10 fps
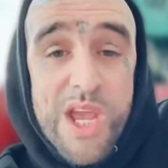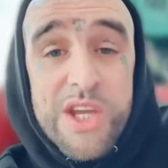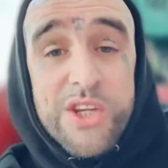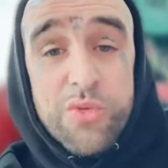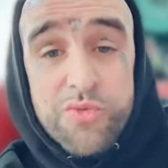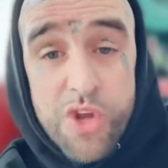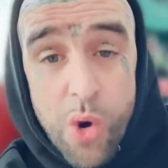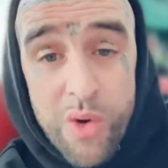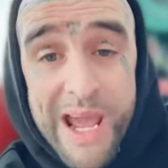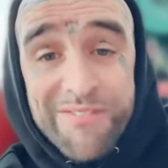You
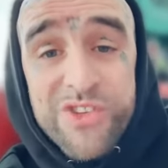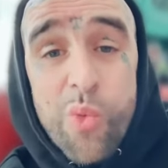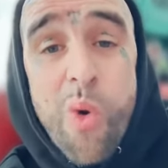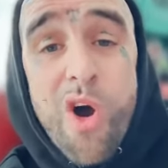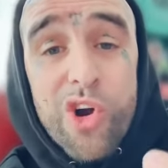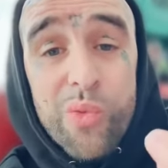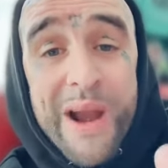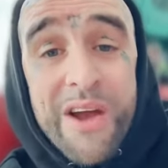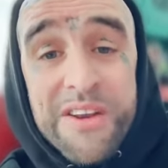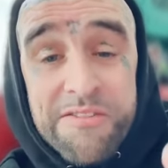don't have to walk
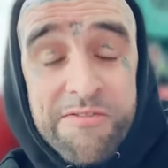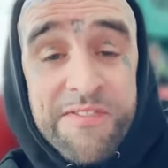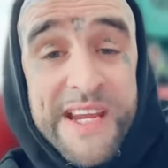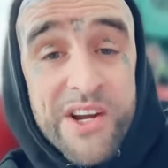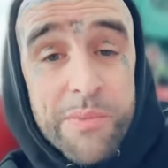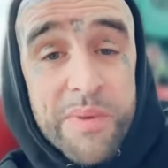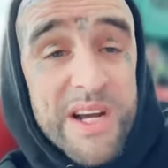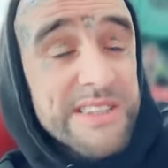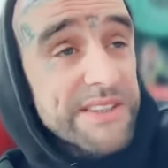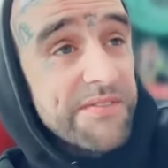around in fear
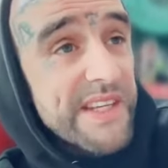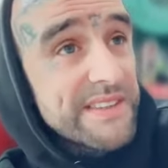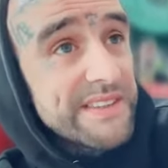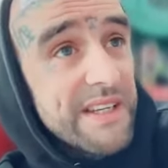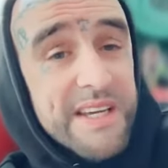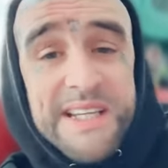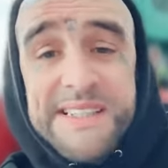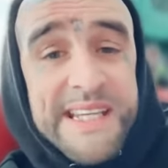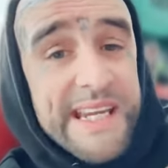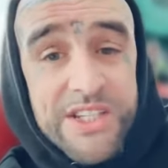because of this
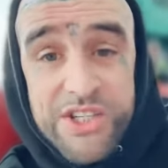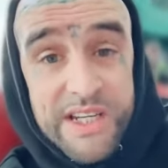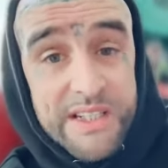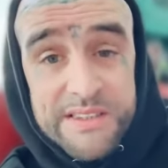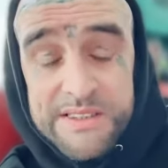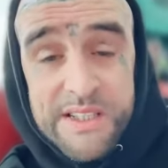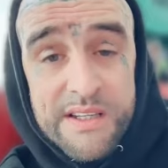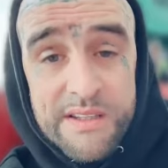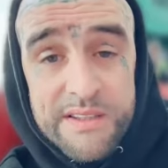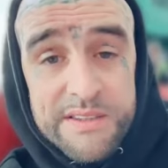teaching,
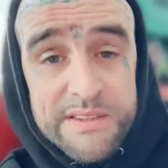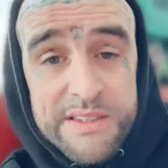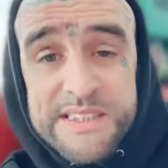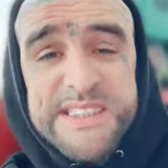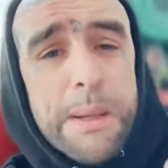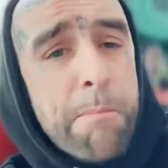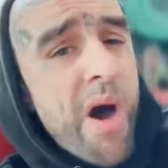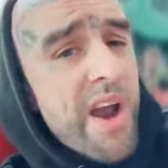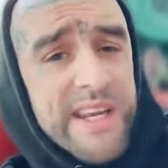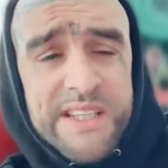this
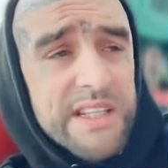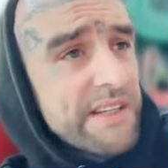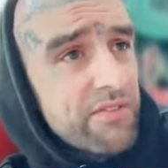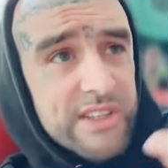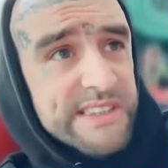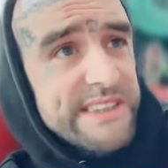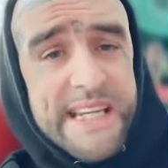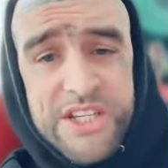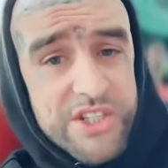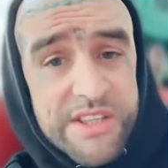demonic deliverance
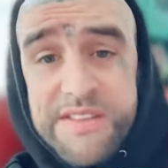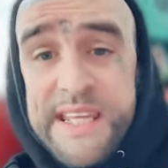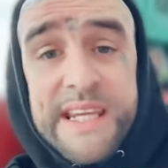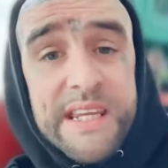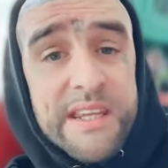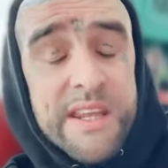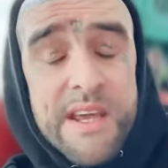teaching, thinking